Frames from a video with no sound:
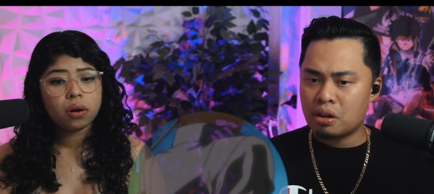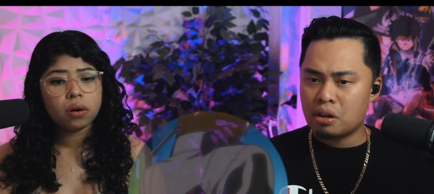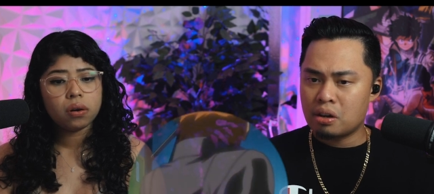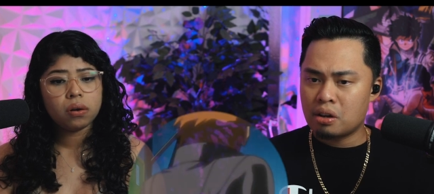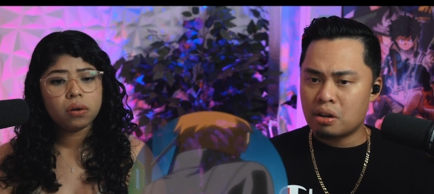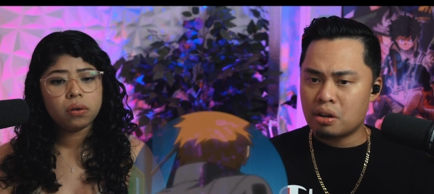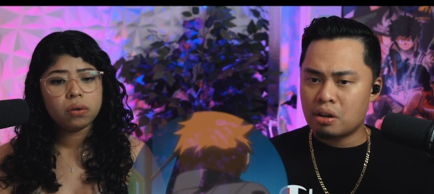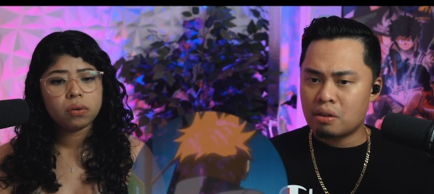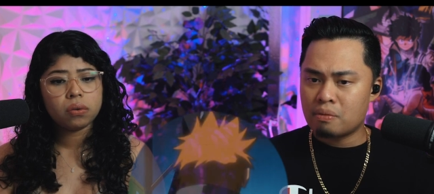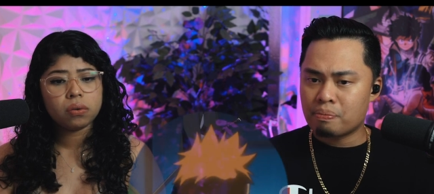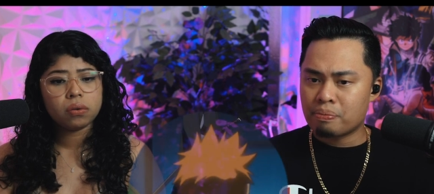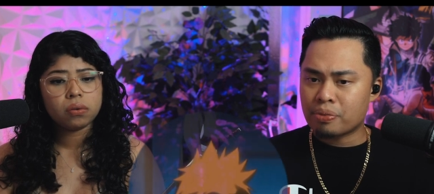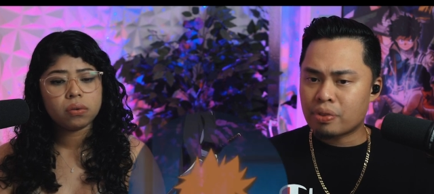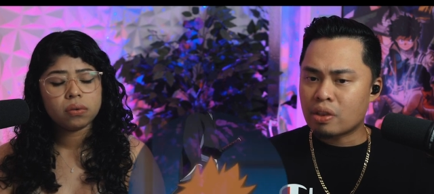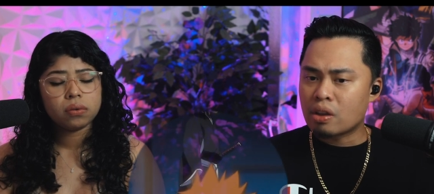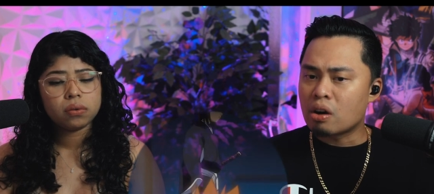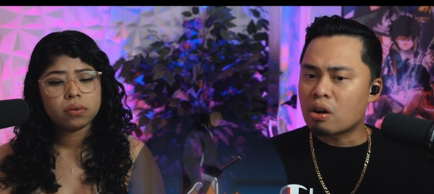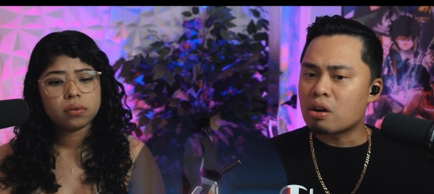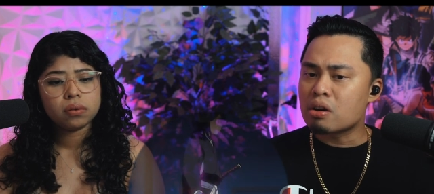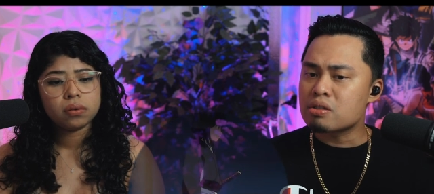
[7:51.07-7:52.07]
Speaker 1: Oh.
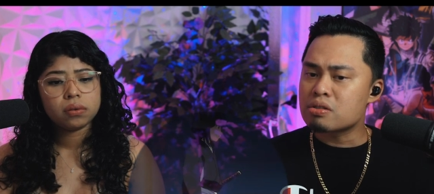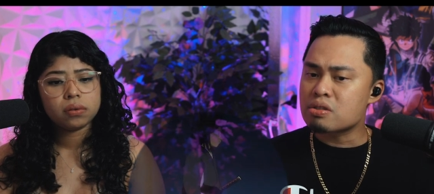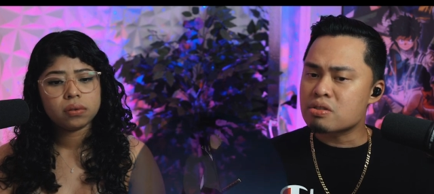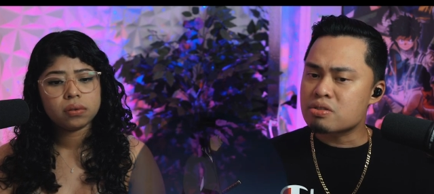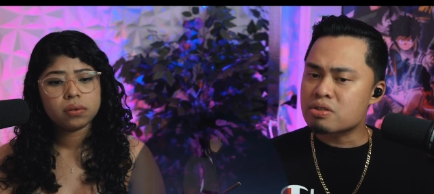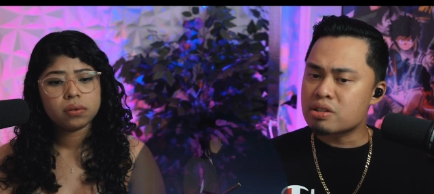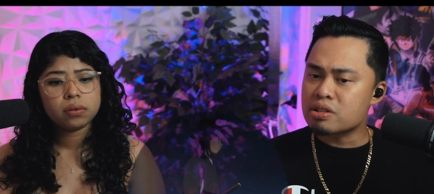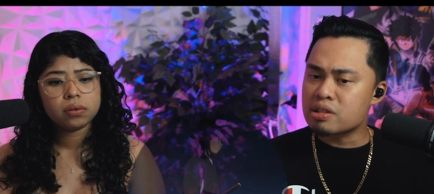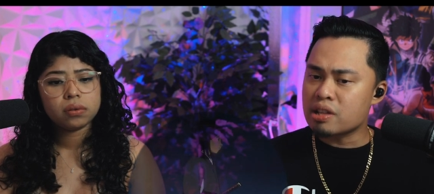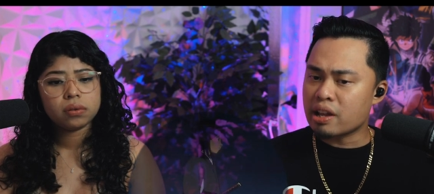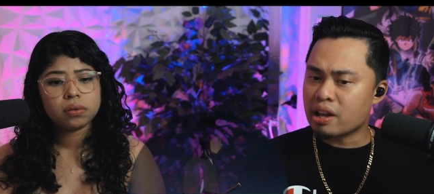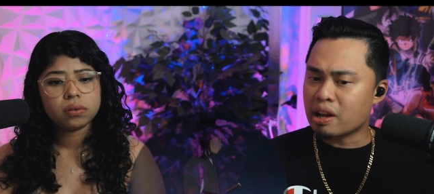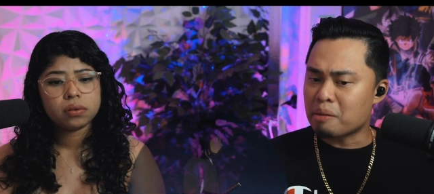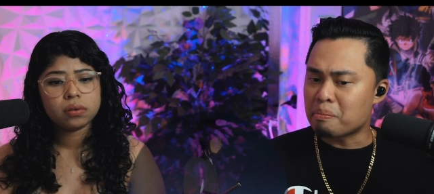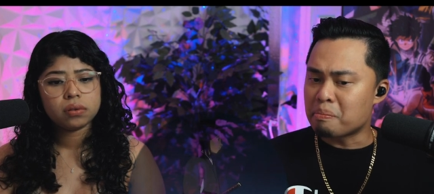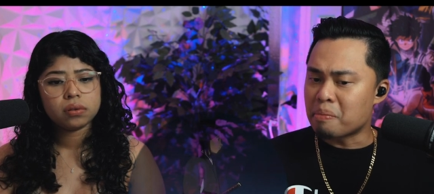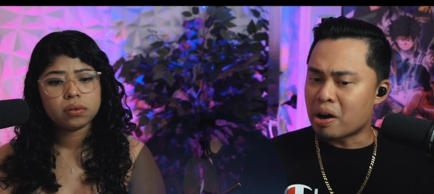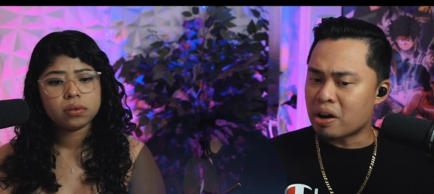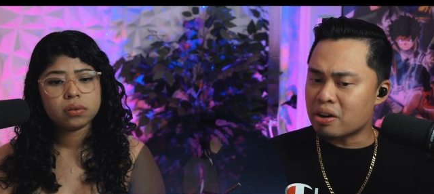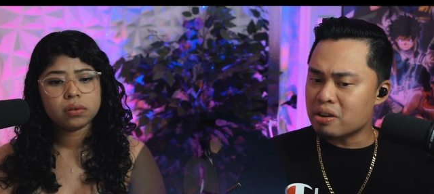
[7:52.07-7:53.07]
Oh, so she's like a
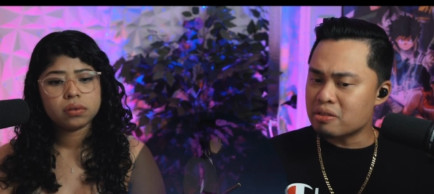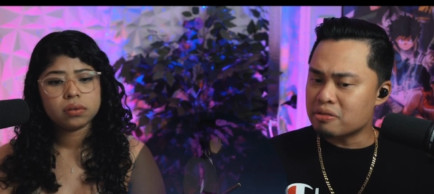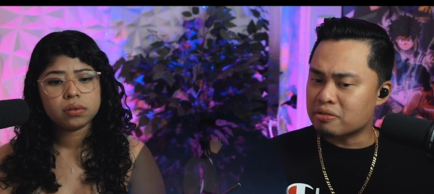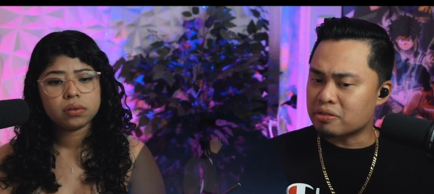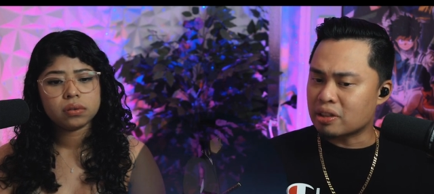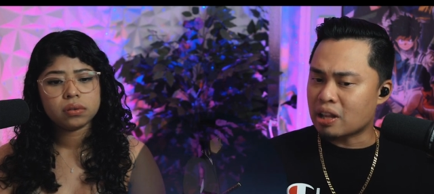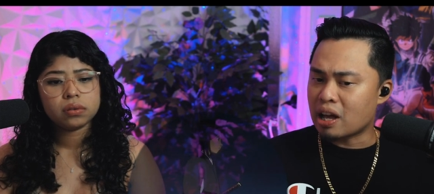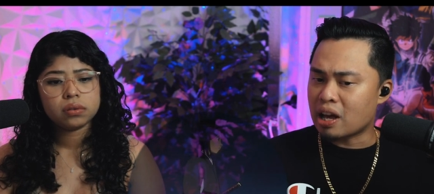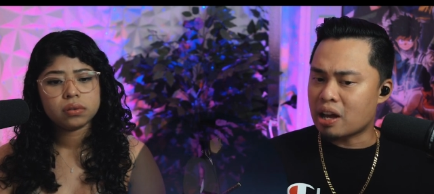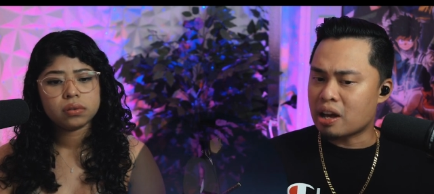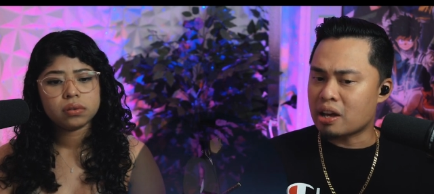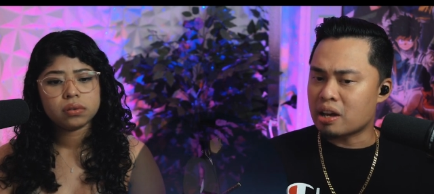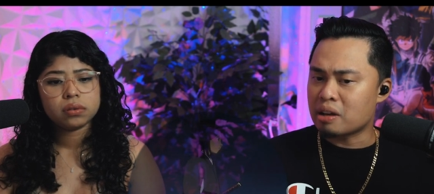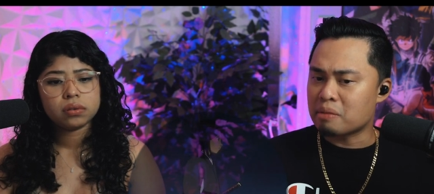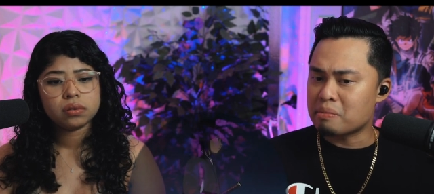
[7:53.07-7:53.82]
butterfly.